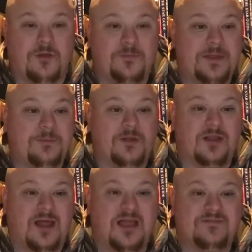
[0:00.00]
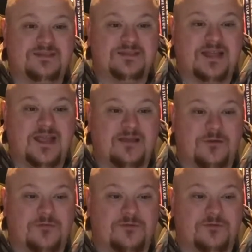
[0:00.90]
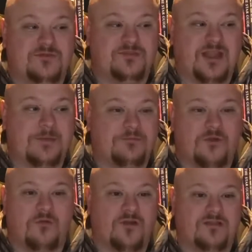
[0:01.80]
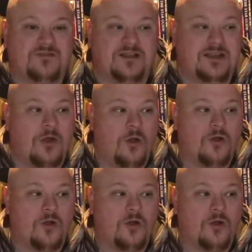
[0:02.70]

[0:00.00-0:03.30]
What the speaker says: are people alive today who, if you say pro wrestling,